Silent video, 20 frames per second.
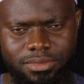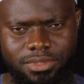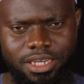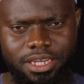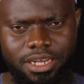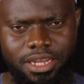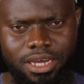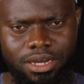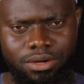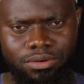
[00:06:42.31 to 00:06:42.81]
a
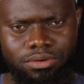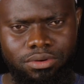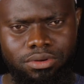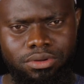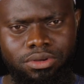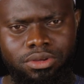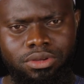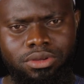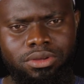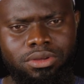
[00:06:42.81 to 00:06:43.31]
noun,
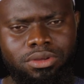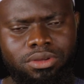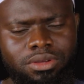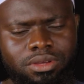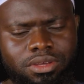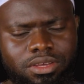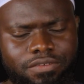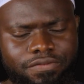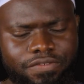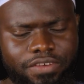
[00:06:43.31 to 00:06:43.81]

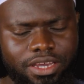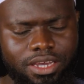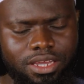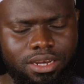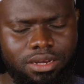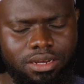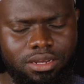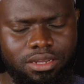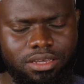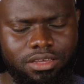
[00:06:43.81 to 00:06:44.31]
a
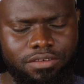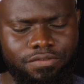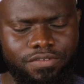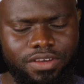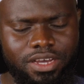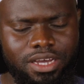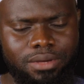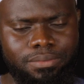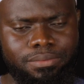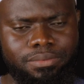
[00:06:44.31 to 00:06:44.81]
fi'l, a
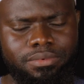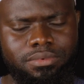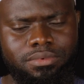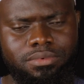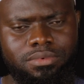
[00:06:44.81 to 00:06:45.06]
verb,